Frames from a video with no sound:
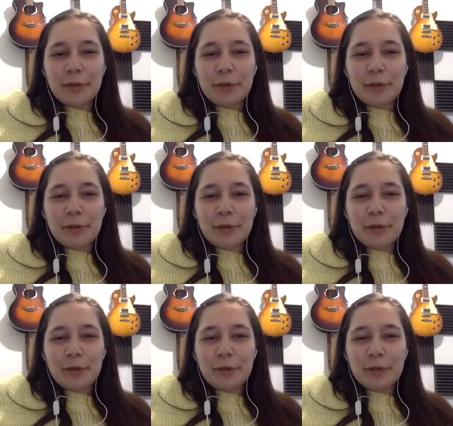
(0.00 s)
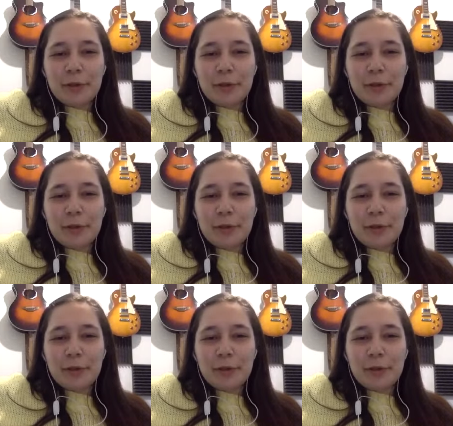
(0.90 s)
[no speech]